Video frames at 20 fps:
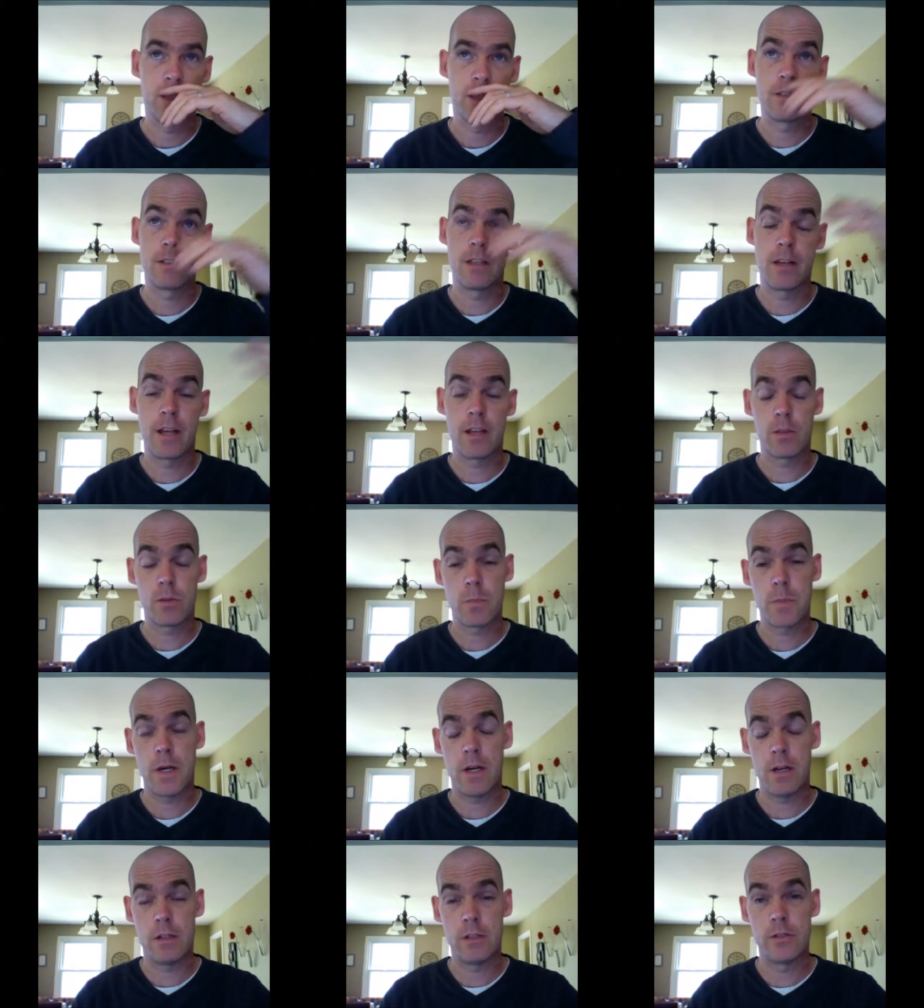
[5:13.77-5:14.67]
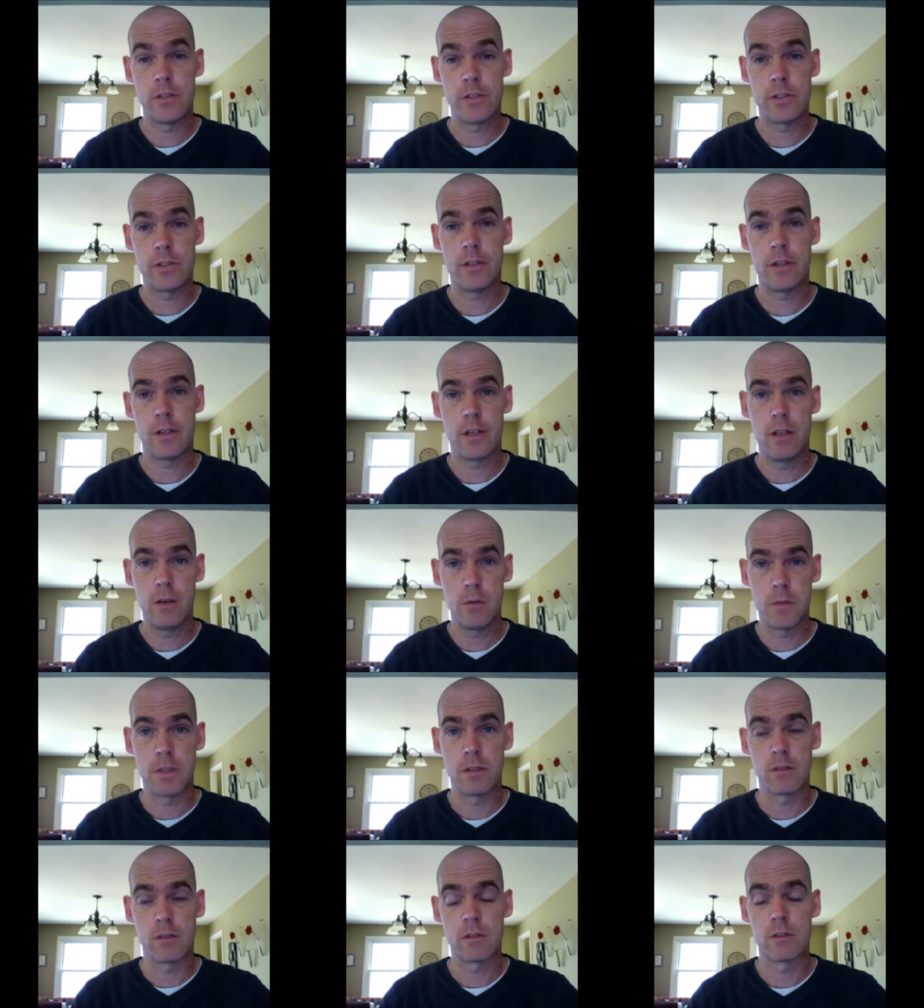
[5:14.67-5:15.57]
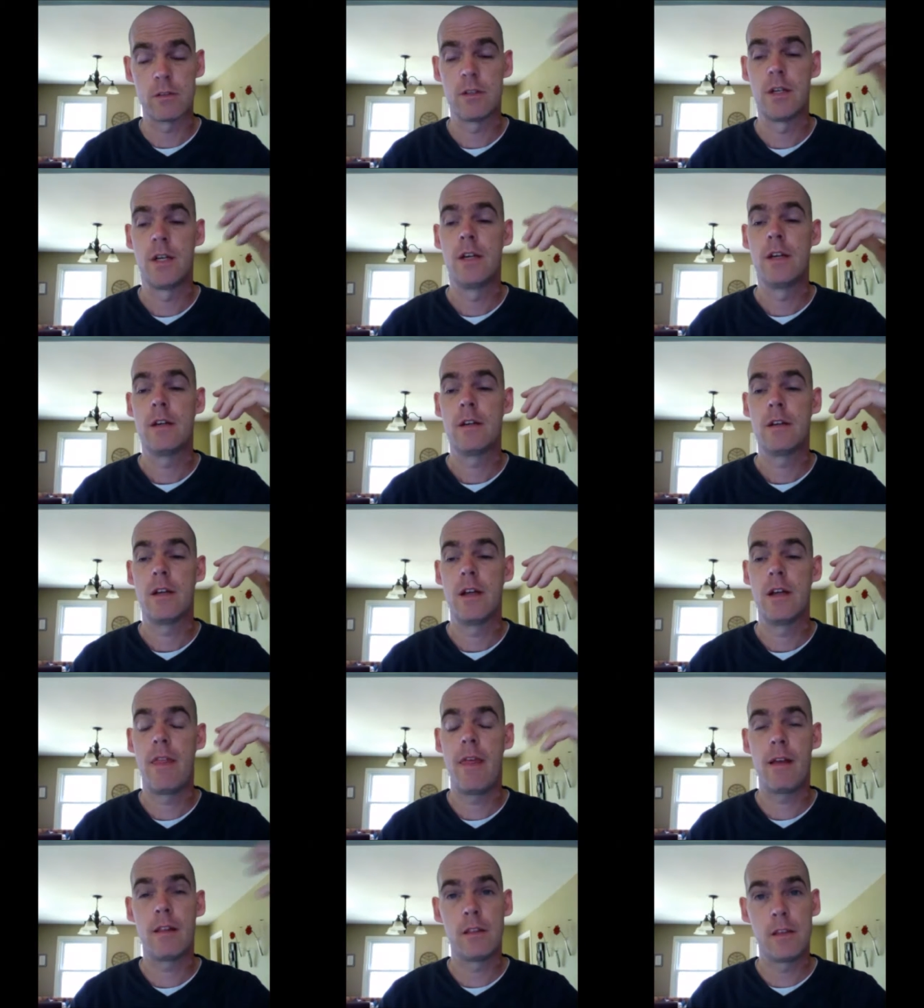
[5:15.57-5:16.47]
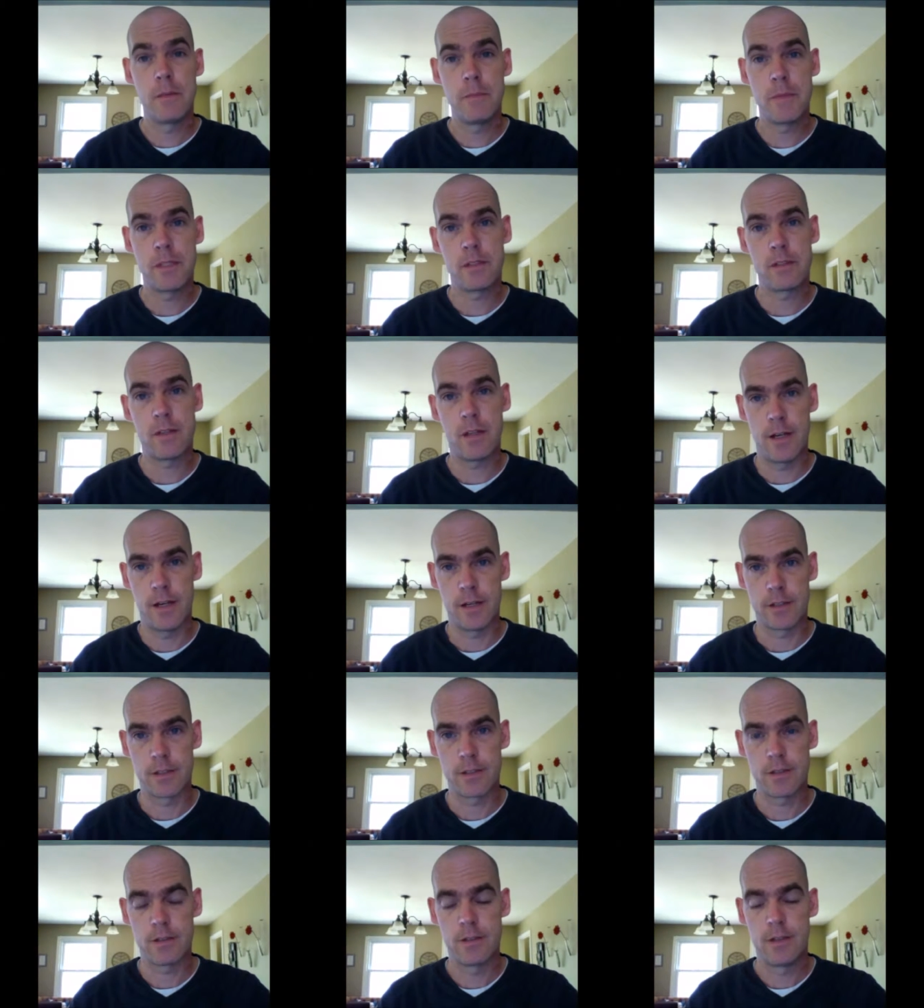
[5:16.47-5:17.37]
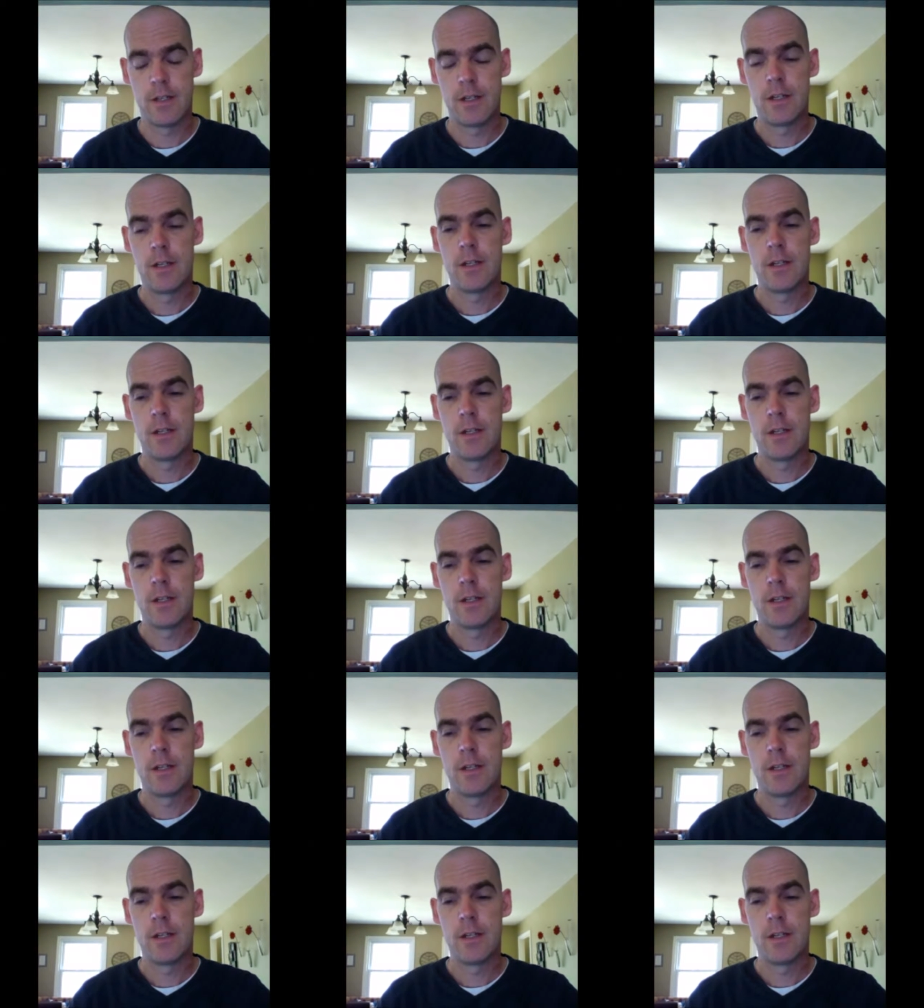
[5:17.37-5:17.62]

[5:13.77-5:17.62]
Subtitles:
is that anthropologists study humans, and that limits us.